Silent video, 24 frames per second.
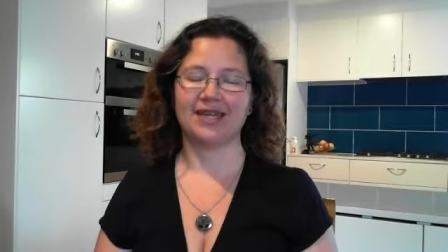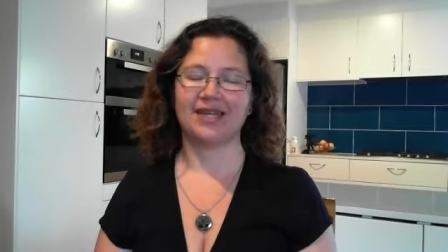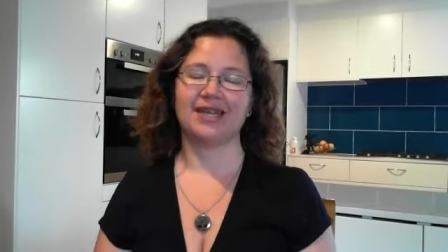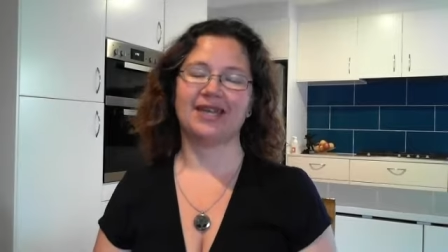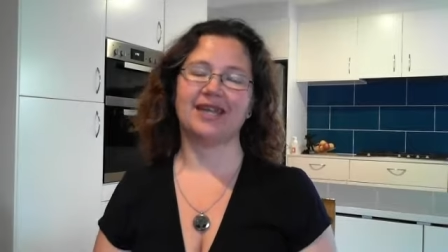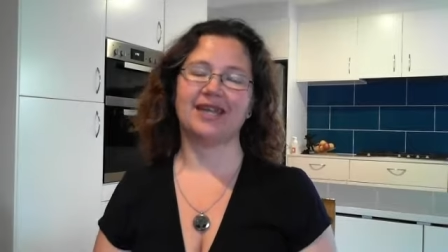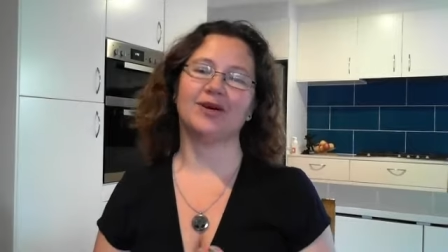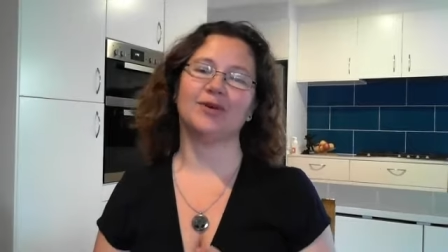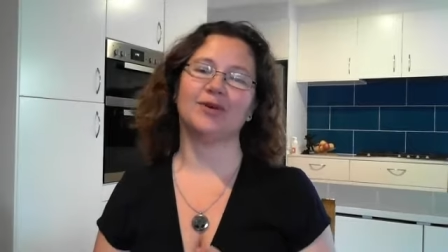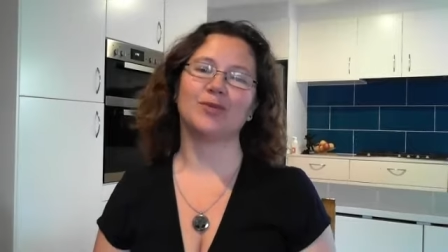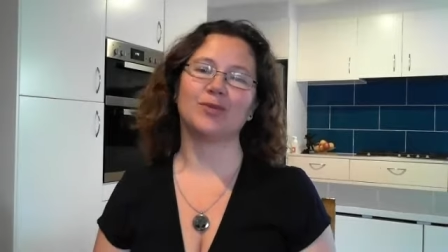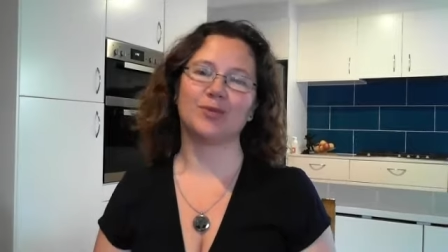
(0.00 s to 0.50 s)

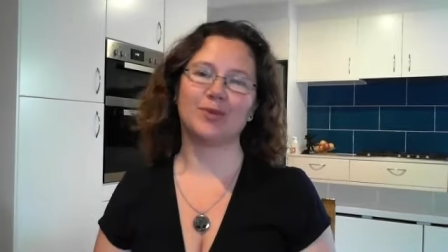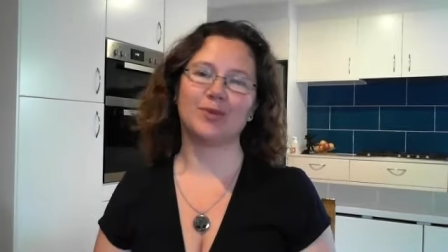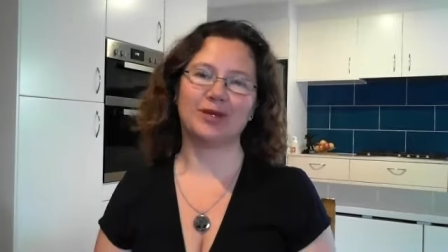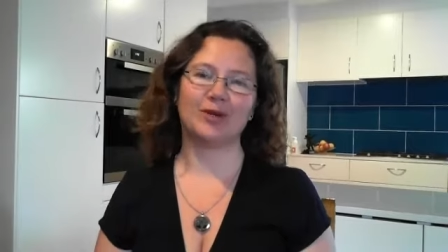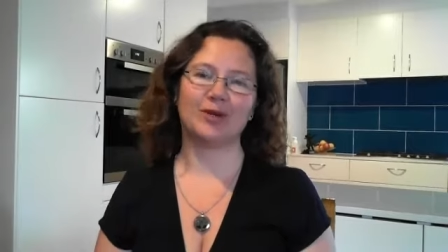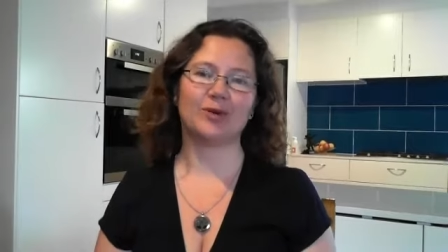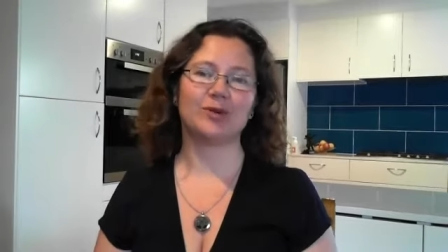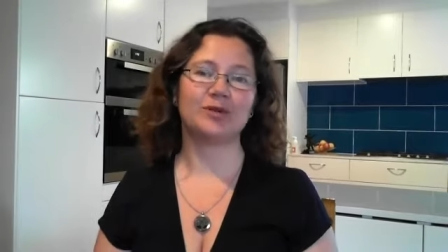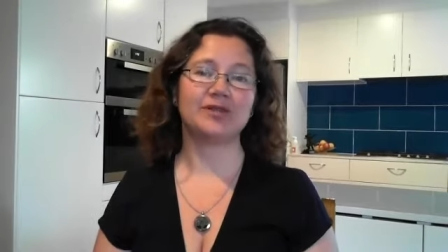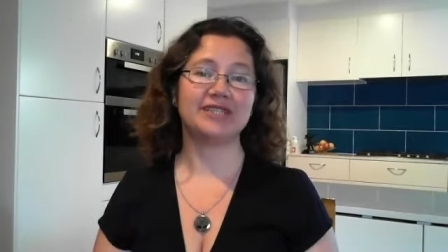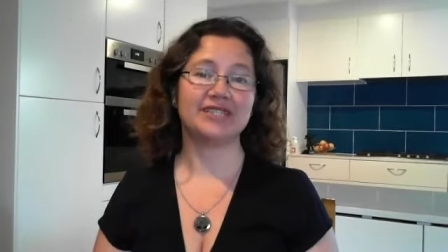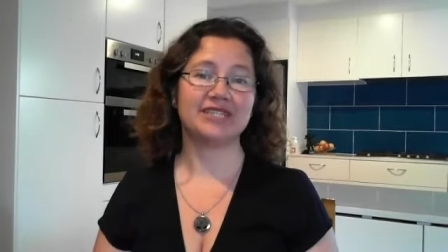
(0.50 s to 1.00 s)
Now, we
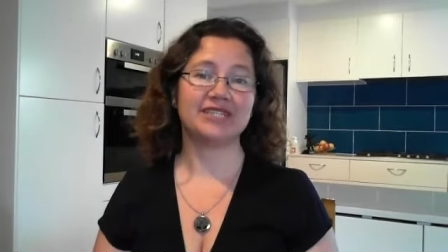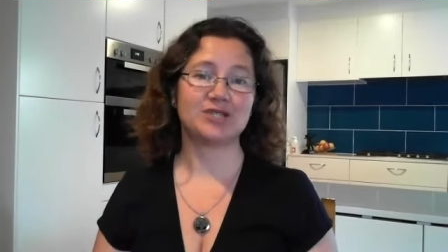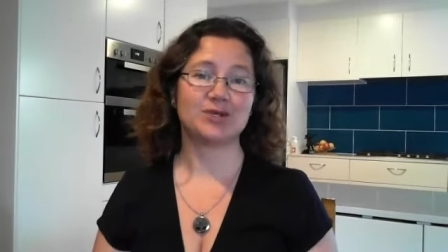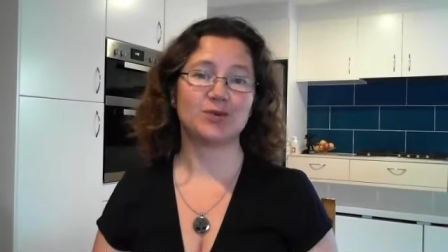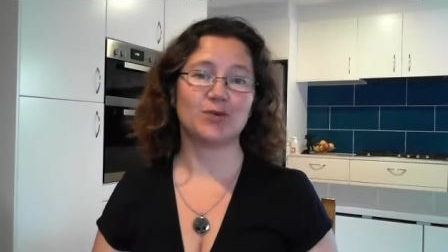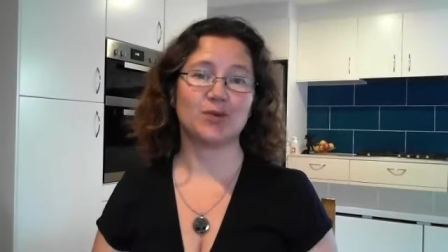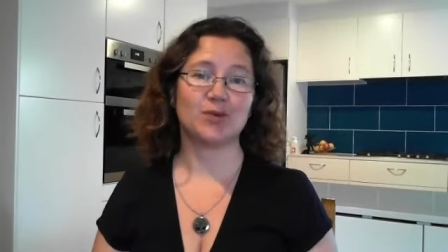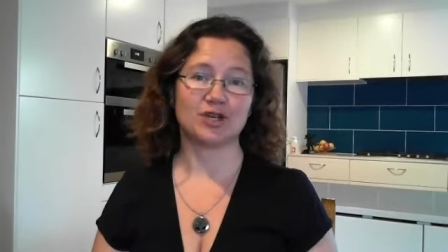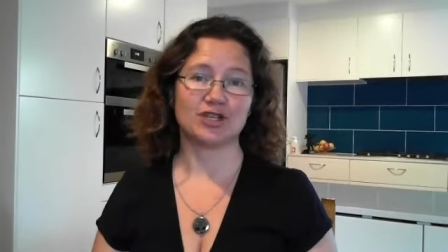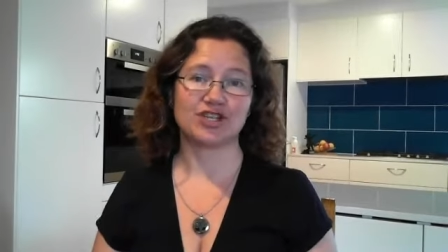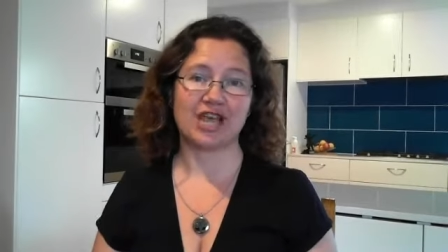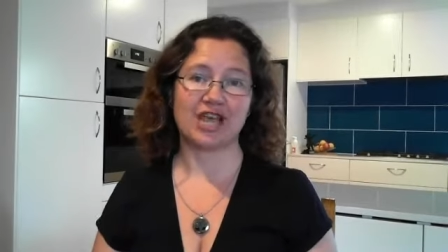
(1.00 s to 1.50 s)
all need to
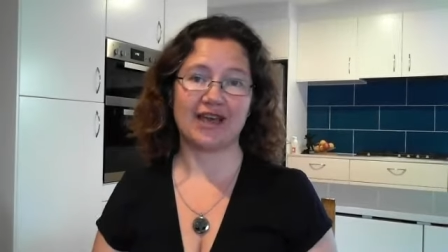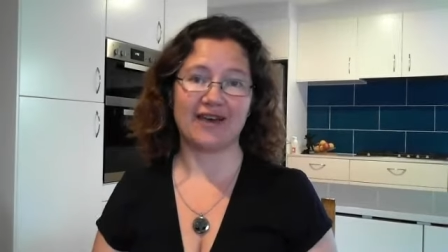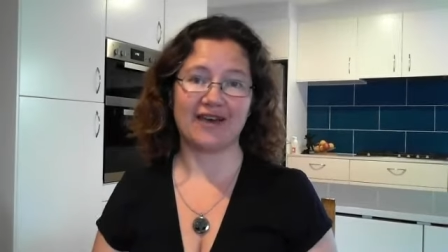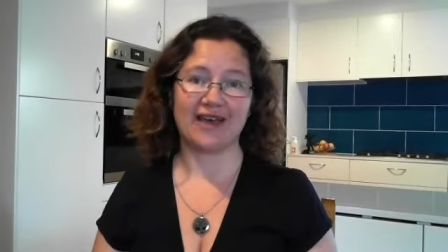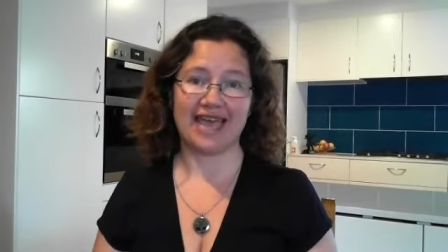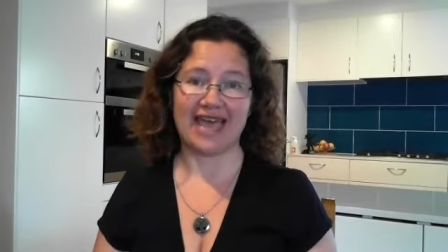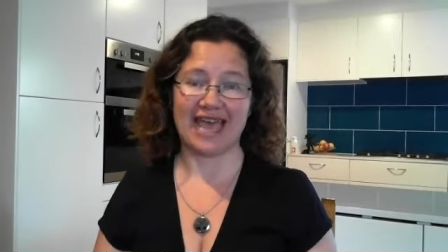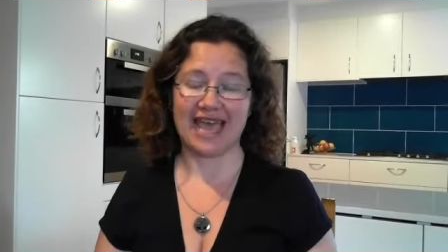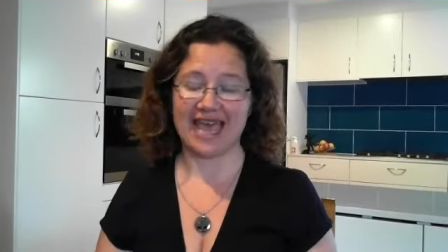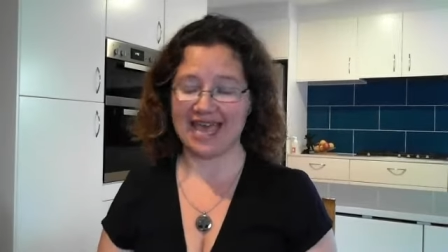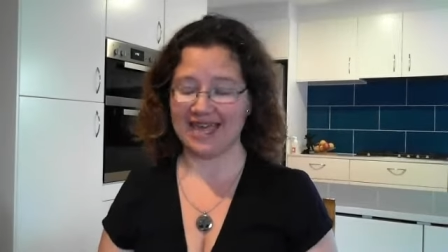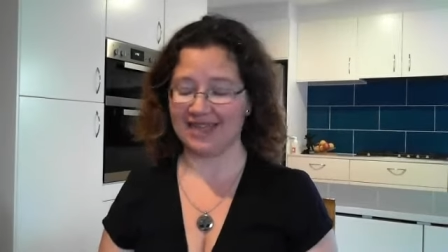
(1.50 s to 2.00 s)
wash our
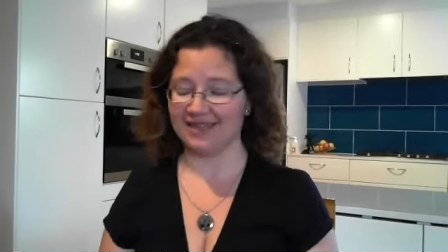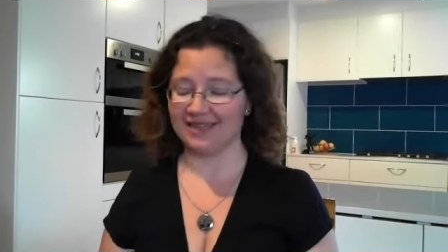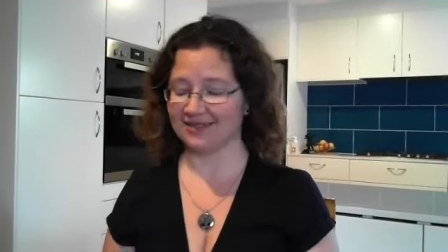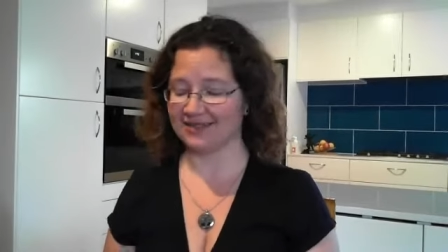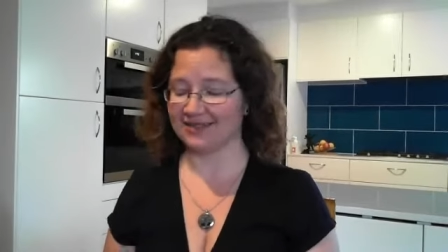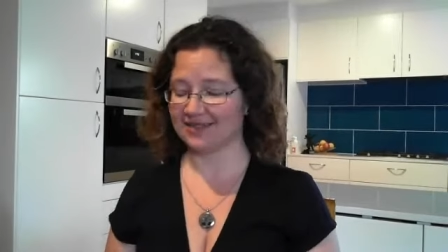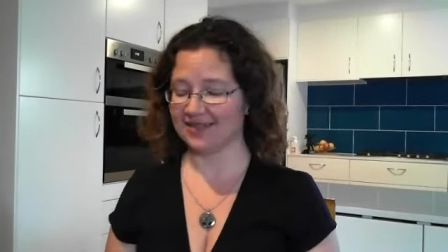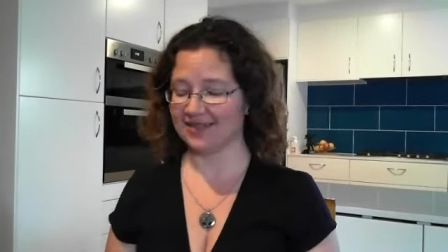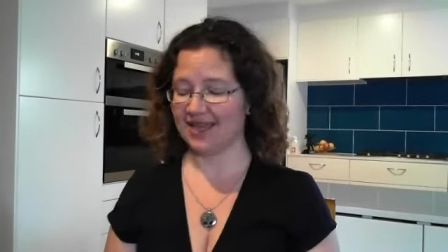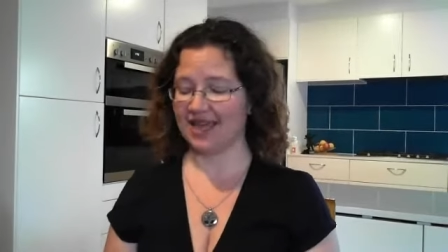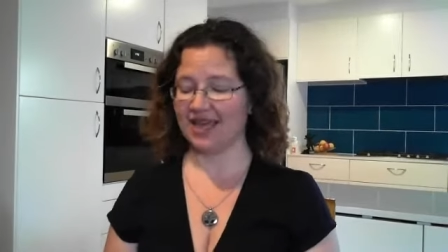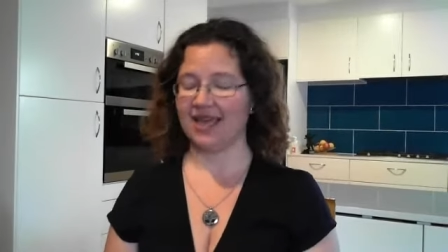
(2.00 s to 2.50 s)

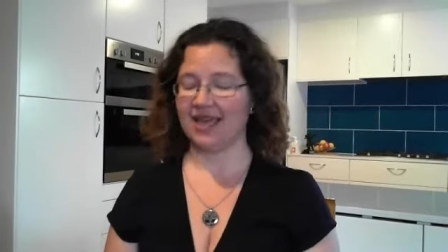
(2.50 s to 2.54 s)
hands,